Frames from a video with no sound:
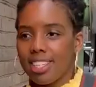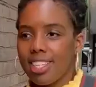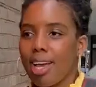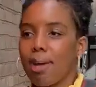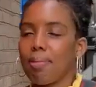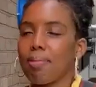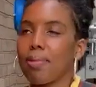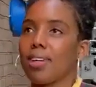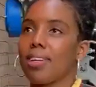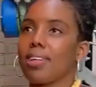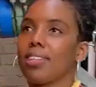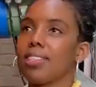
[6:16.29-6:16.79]
Now,
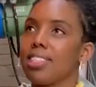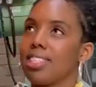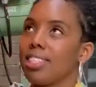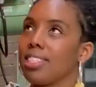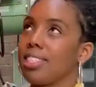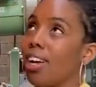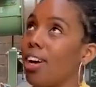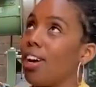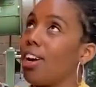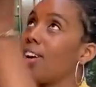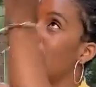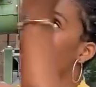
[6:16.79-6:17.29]
because this
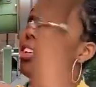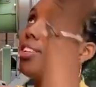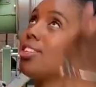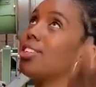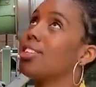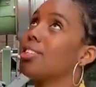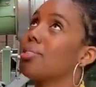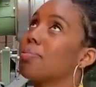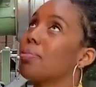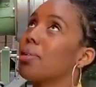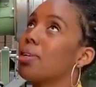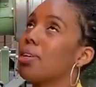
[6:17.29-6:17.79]

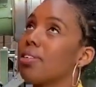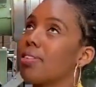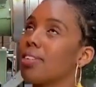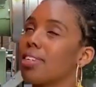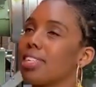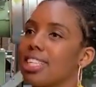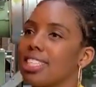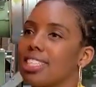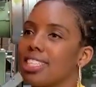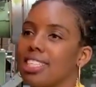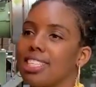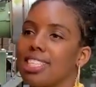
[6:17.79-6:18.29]
whole mural
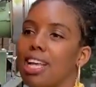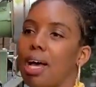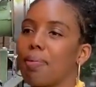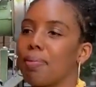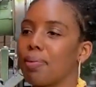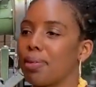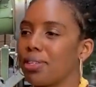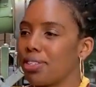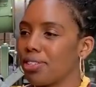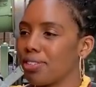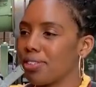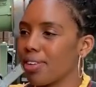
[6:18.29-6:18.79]
is a
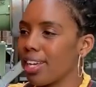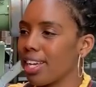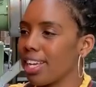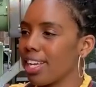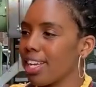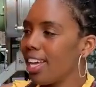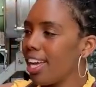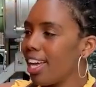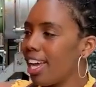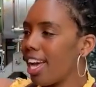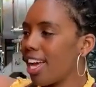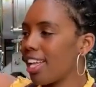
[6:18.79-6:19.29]
tapestry,
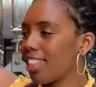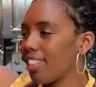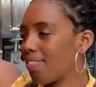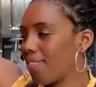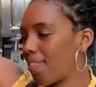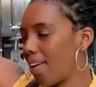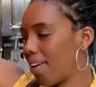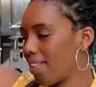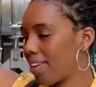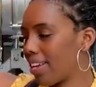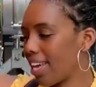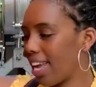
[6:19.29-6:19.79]
at the
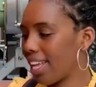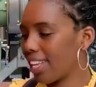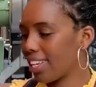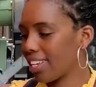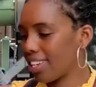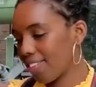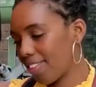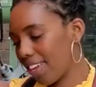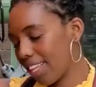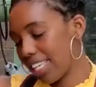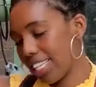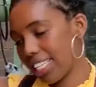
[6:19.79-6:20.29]
very
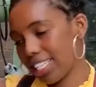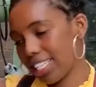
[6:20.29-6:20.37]
end of any